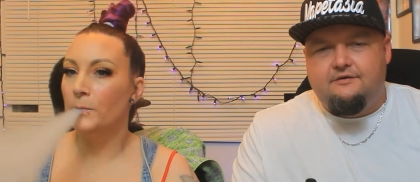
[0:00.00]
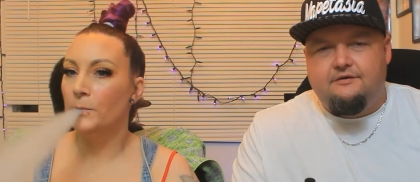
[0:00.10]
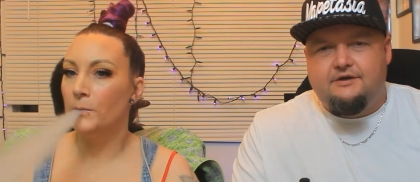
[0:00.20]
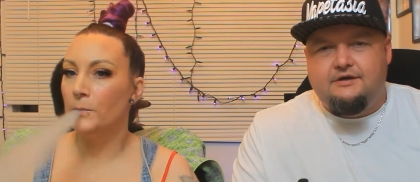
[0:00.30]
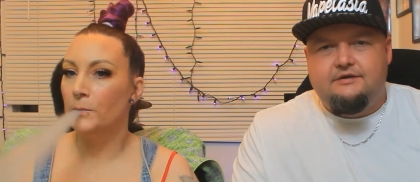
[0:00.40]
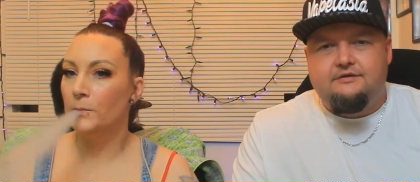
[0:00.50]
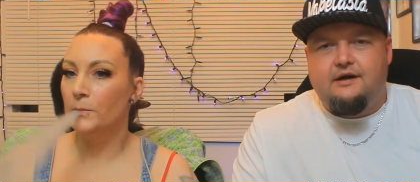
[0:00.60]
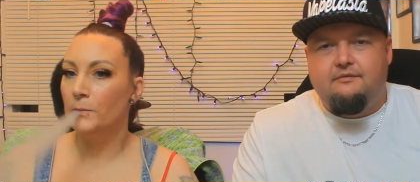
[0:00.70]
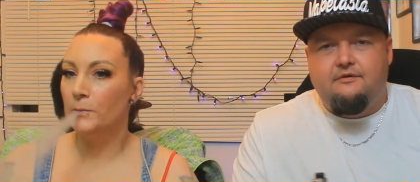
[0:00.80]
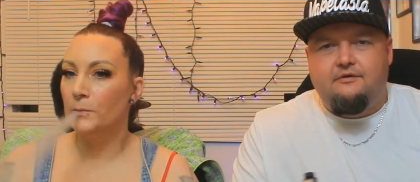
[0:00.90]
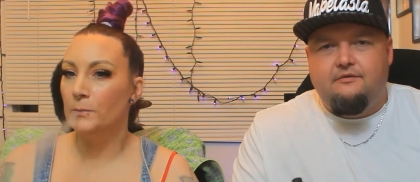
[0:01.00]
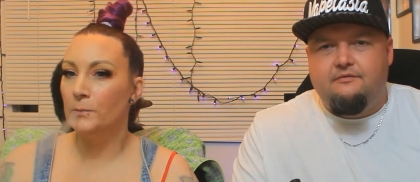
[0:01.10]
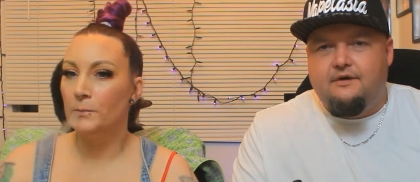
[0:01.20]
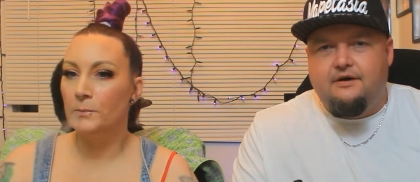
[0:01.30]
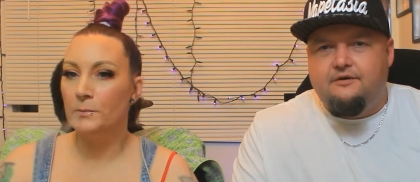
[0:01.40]
Speaker 1: to adjust. Just grab a
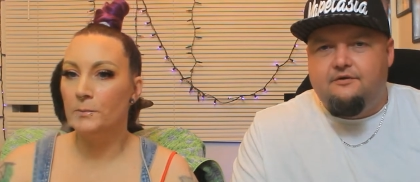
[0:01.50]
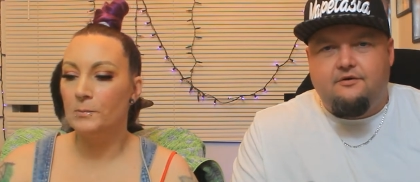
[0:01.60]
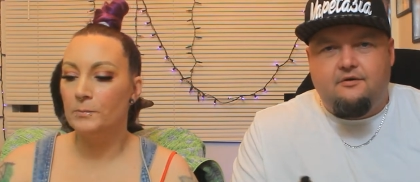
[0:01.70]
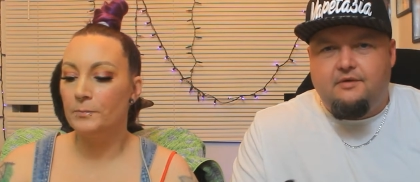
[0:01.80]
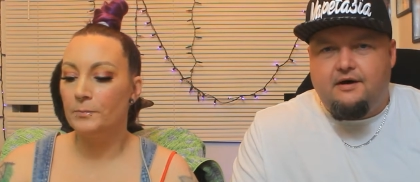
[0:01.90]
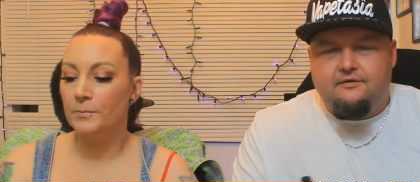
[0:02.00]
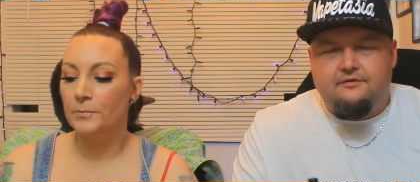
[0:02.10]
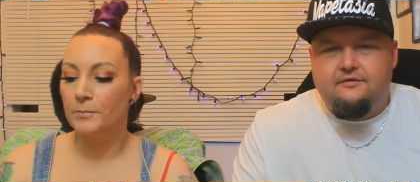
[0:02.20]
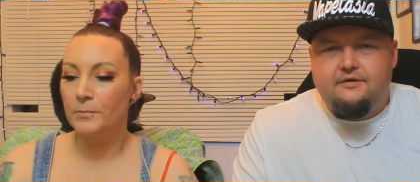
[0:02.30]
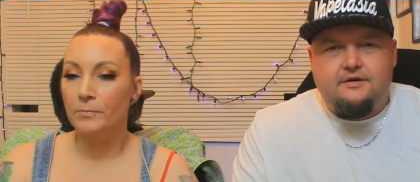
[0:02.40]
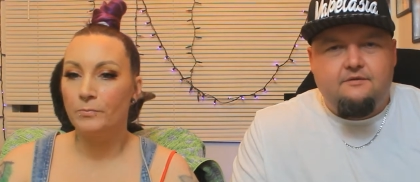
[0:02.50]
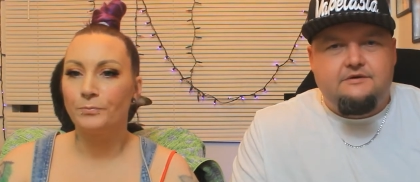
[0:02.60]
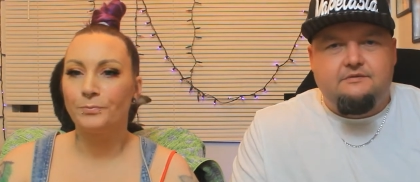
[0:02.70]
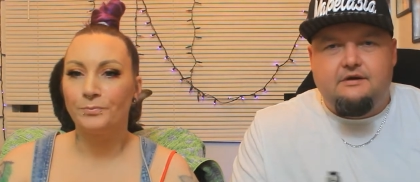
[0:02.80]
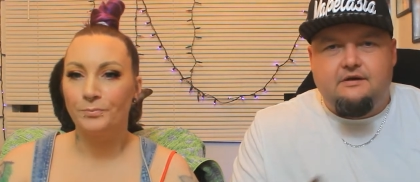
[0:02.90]
little uh, unicorn bottle
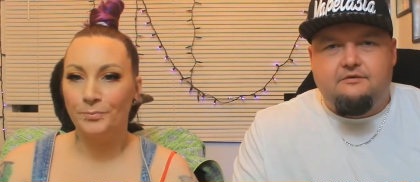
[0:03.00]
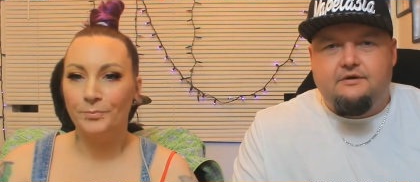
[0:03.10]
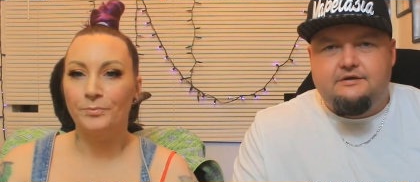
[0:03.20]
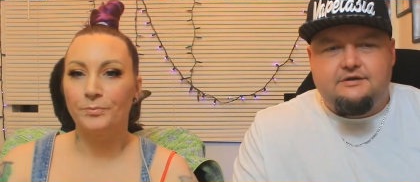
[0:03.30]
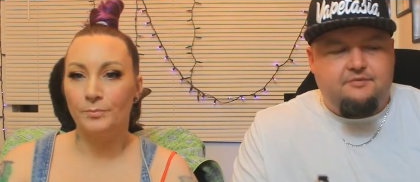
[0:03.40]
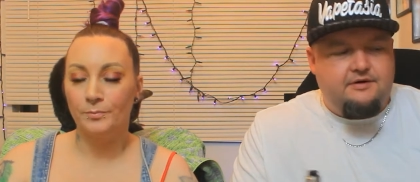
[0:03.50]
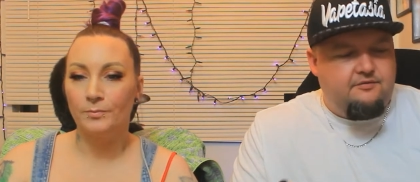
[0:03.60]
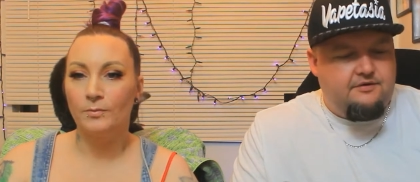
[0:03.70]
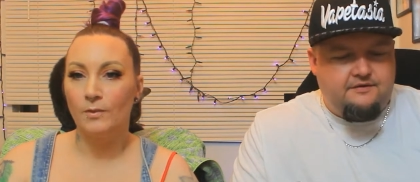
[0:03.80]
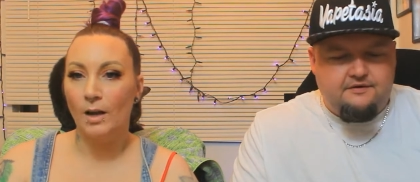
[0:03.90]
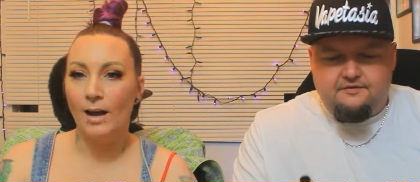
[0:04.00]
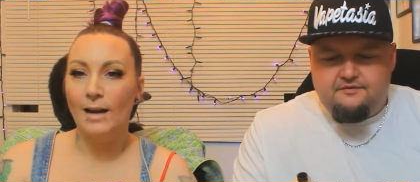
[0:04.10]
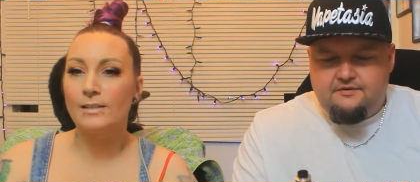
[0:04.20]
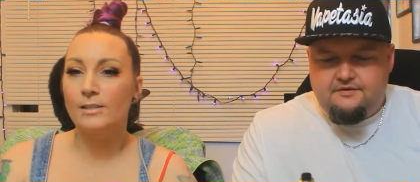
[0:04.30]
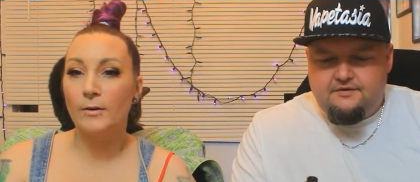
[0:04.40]
with some e liquid and just bring it with you.
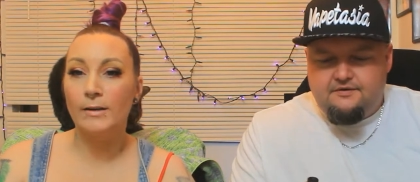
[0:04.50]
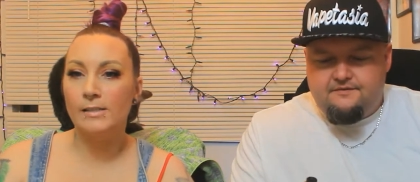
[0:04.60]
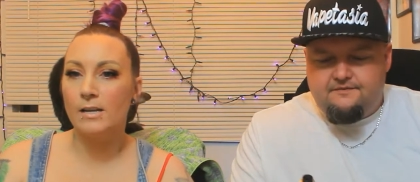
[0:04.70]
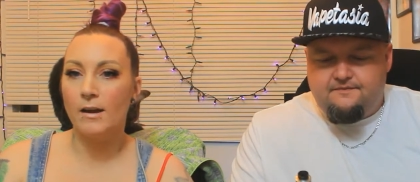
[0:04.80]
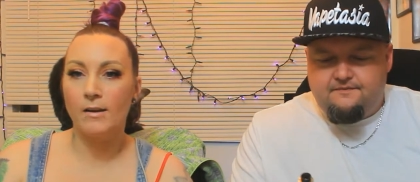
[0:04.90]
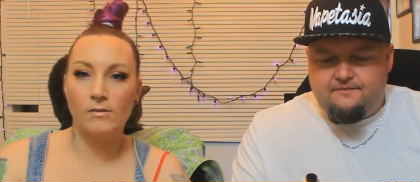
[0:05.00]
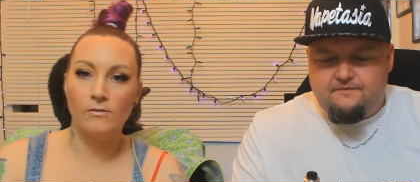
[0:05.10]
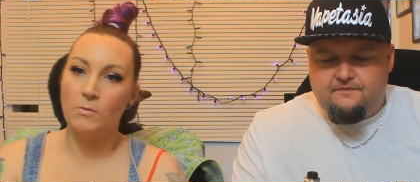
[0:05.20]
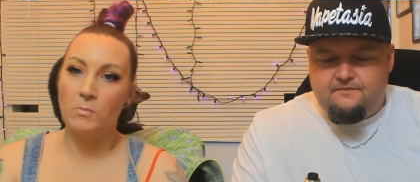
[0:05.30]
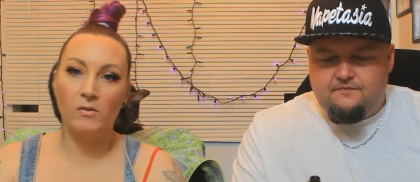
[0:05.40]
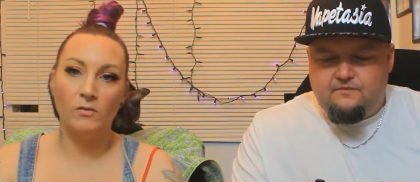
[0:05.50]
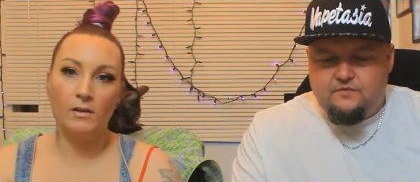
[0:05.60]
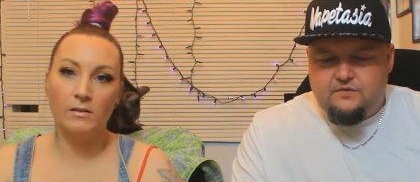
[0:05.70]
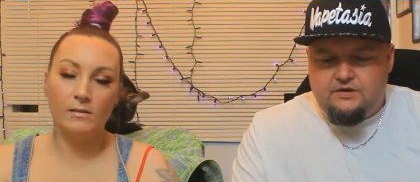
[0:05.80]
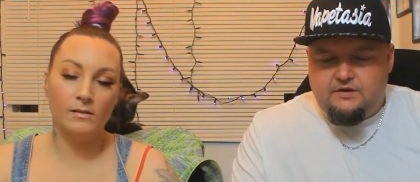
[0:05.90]
And
Speaker 2: it's so easy to remove
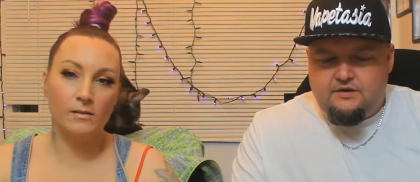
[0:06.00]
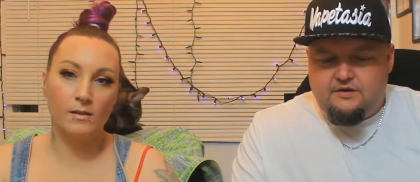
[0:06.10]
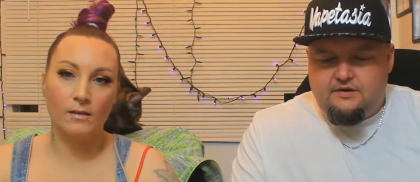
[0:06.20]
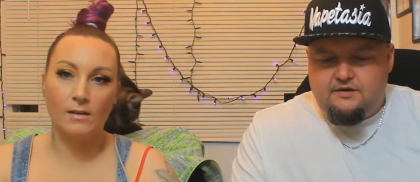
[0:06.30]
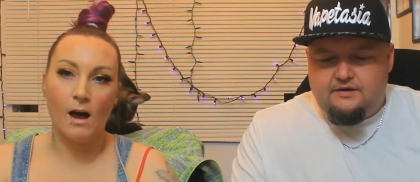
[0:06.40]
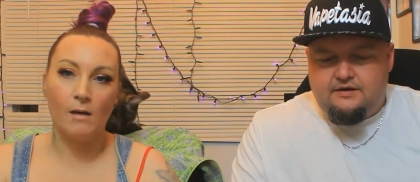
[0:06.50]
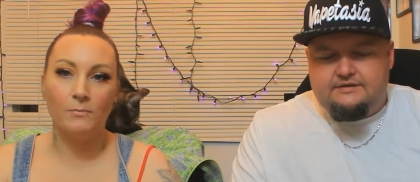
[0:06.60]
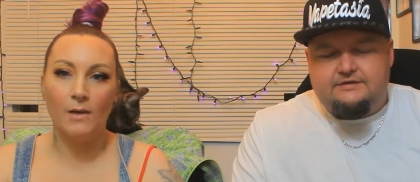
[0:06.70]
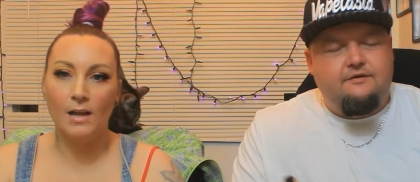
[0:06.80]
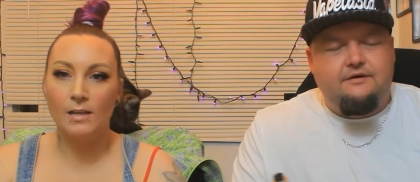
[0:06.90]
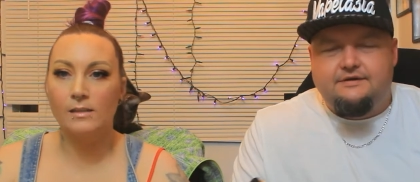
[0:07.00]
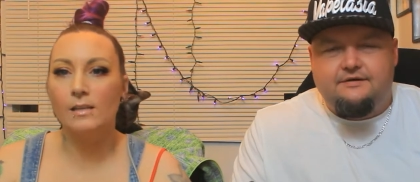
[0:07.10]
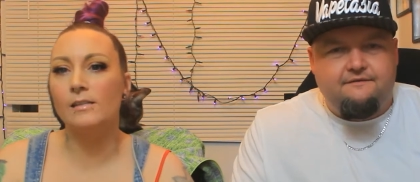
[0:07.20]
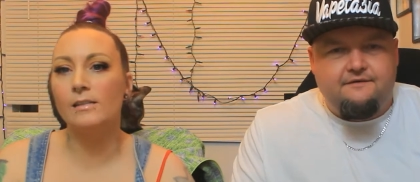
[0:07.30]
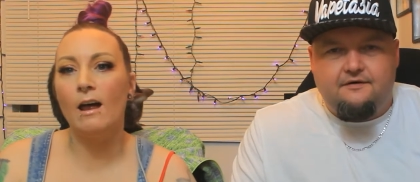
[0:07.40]
the, the top. It's so easy
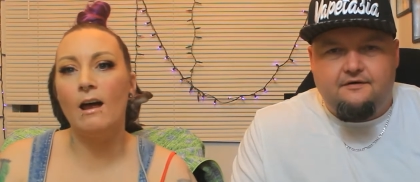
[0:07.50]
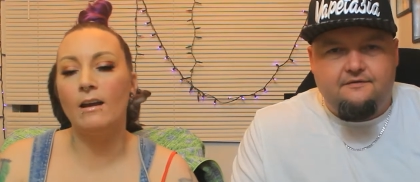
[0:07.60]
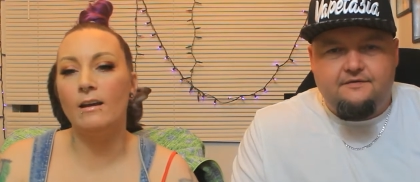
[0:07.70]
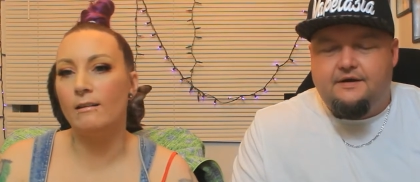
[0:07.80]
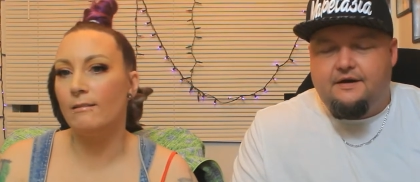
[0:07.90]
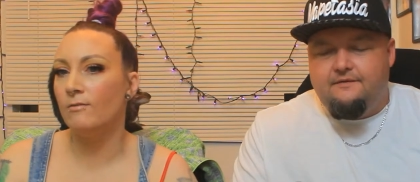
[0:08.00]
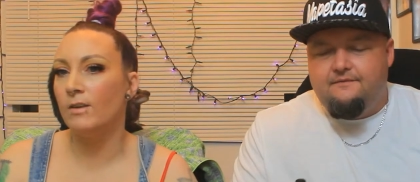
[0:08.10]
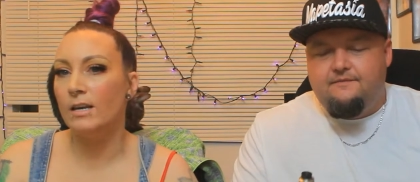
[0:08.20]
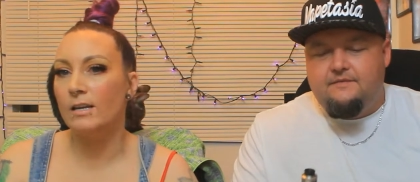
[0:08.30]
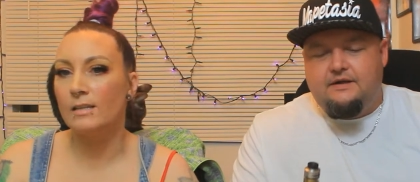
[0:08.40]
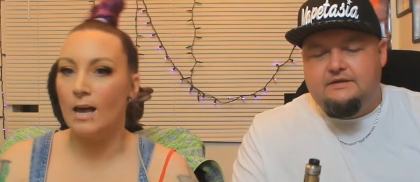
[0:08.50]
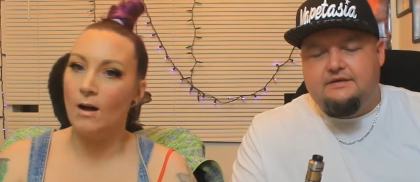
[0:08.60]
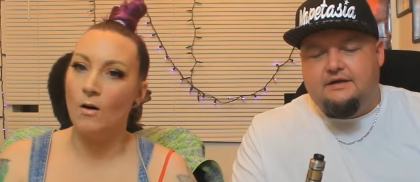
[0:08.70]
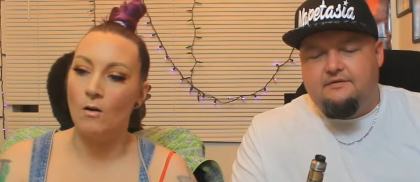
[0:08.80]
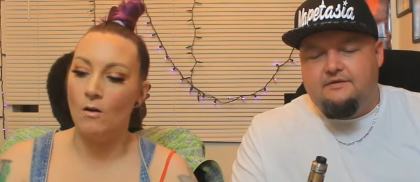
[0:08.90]
to fill. Not inconvenient yeah. it's at
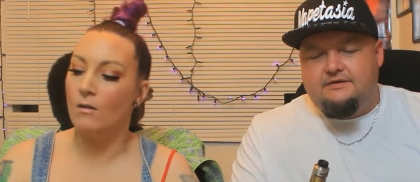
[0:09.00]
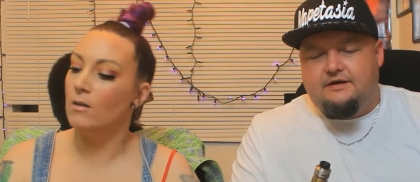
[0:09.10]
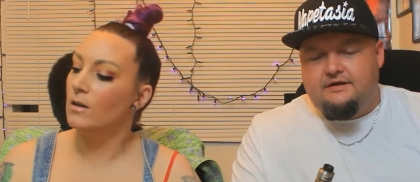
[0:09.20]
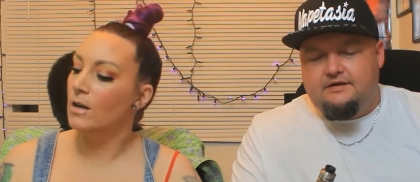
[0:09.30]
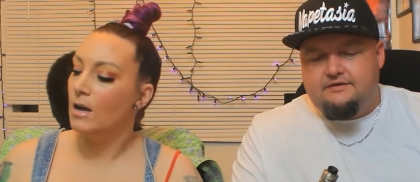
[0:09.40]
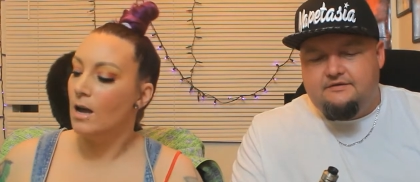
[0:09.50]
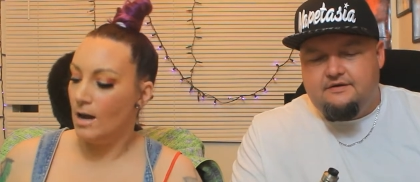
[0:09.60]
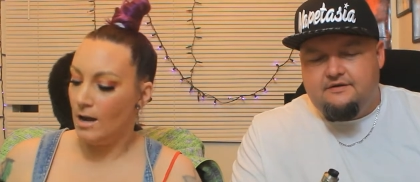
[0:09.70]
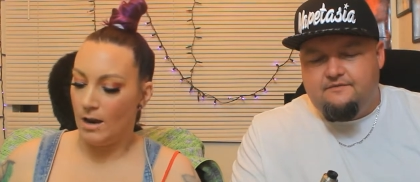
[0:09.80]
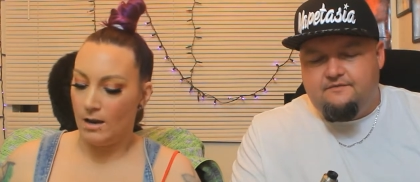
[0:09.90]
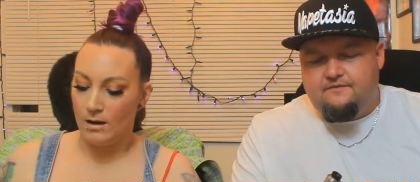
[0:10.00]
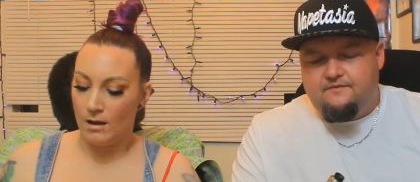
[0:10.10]
not, all. It's not an issue. Yeah. And